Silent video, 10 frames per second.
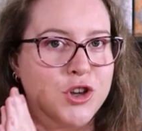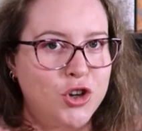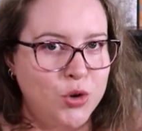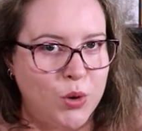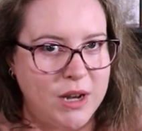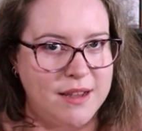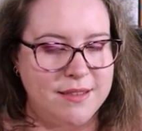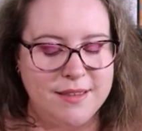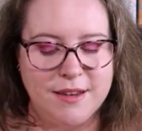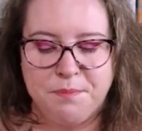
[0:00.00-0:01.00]
the
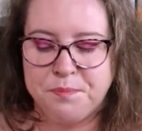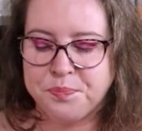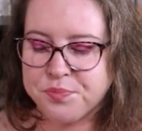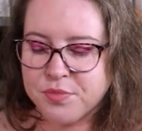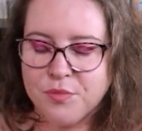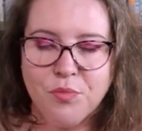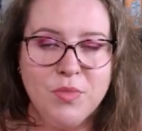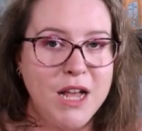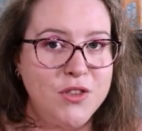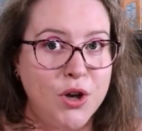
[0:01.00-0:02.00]
shortlist.
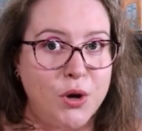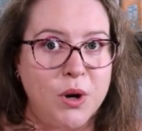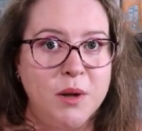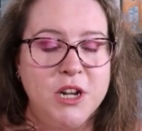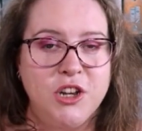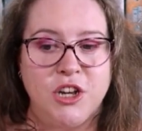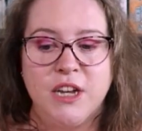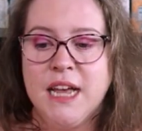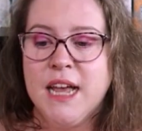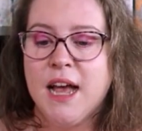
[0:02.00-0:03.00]
So what I'm going to
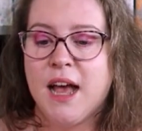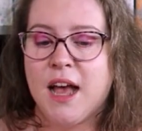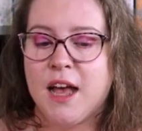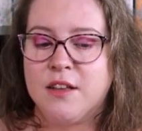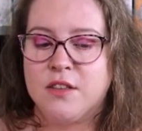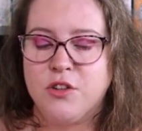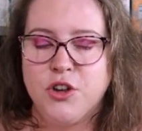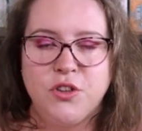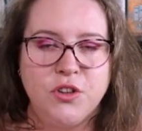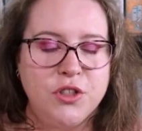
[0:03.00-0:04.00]
do is
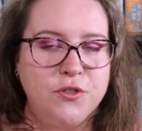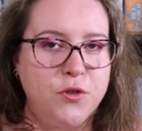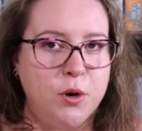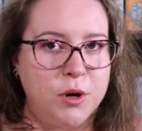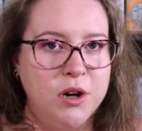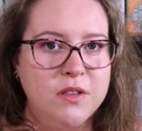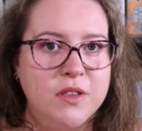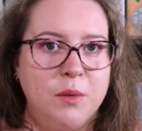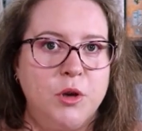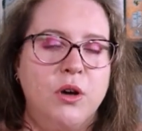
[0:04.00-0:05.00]
introduce you to the 4
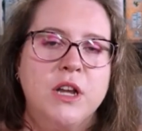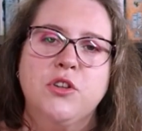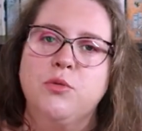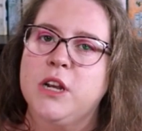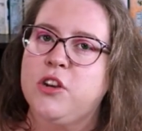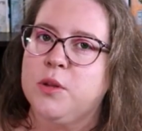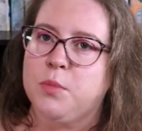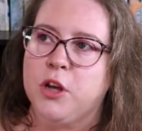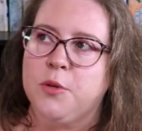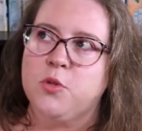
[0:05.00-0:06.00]
books. I'm going to read
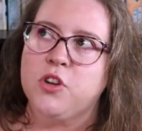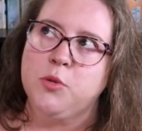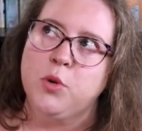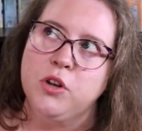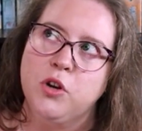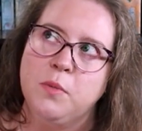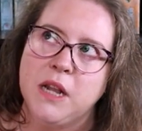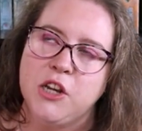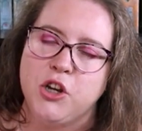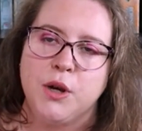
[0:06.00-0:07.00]
the blurbs, which I wouldn't
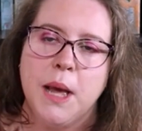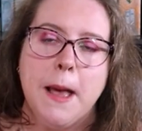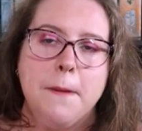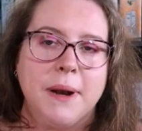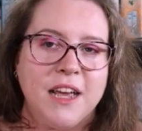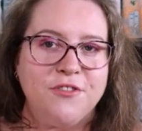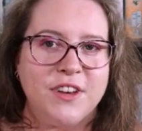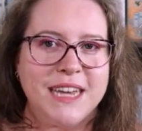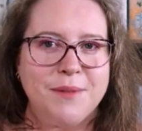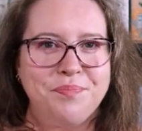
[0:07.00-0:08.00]
normally do, but I
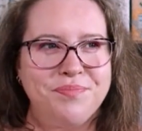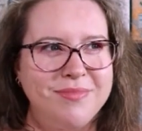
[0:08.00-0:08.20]
figure